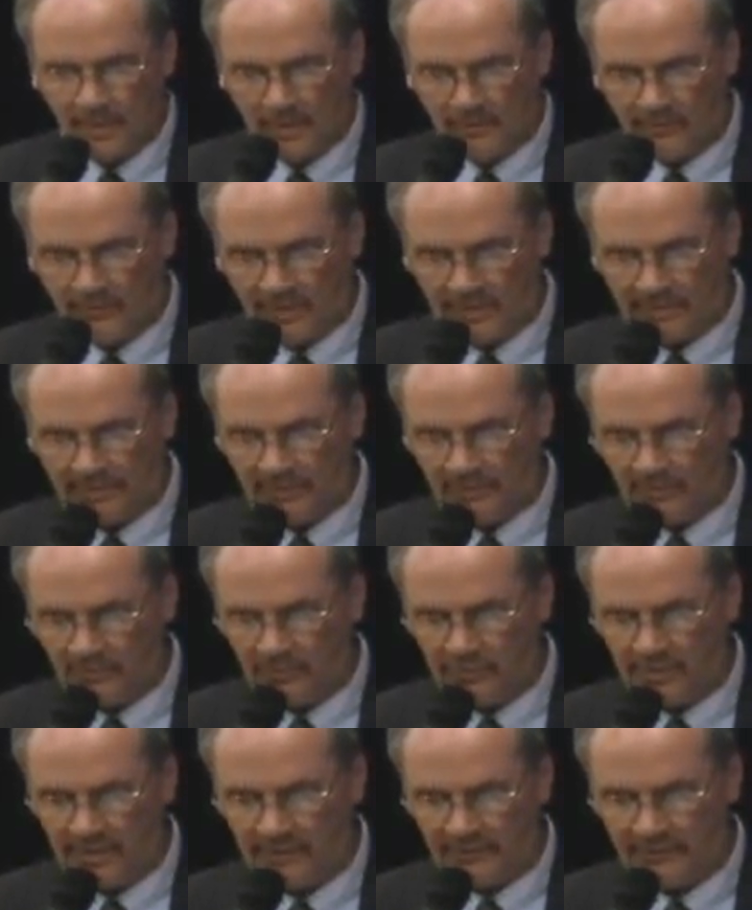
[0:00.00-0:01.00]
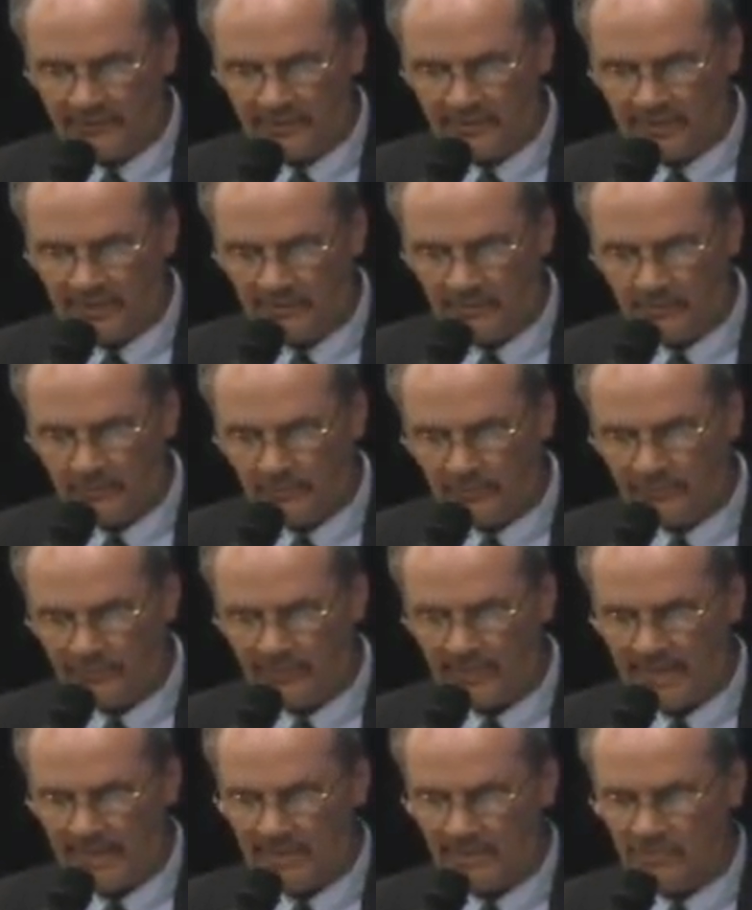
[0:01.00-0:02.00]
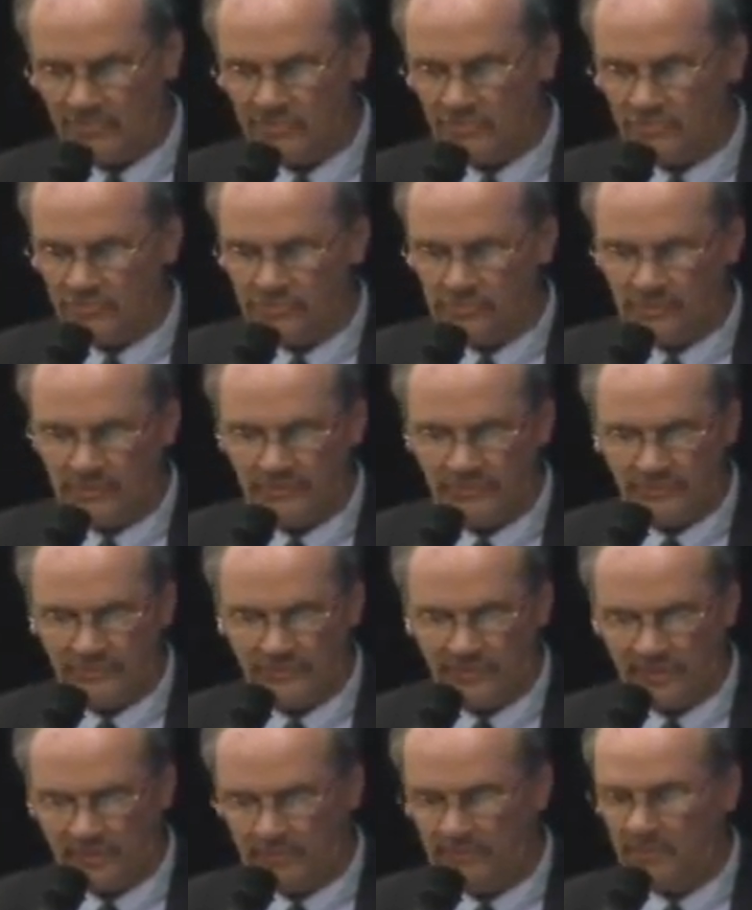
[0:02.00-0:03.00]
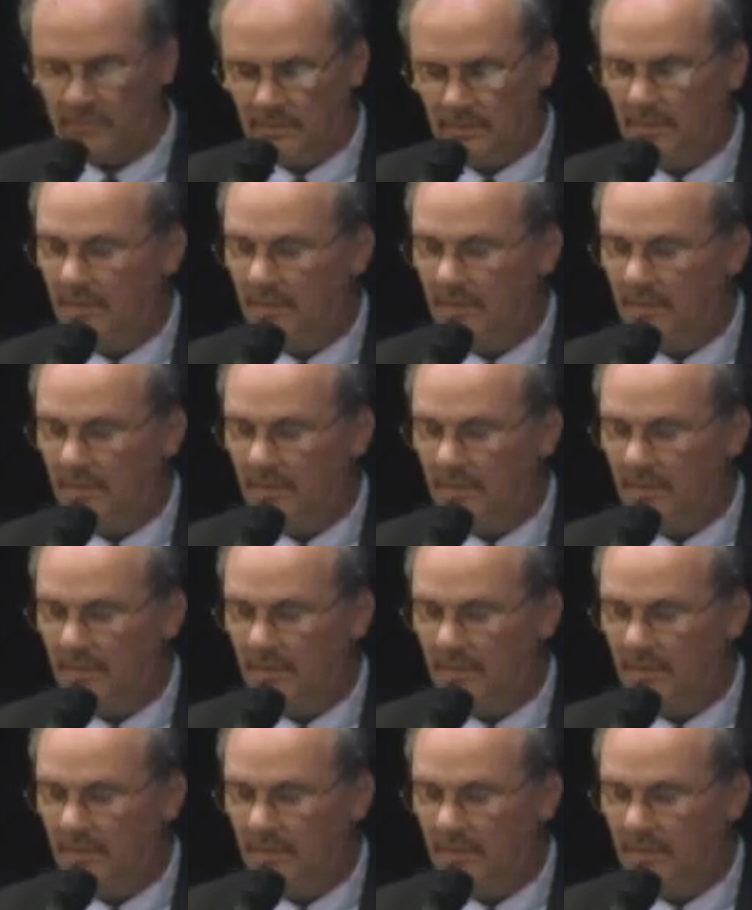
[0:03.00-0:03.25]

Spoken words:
And finally, in 2011, Bristol added a junior Legion team,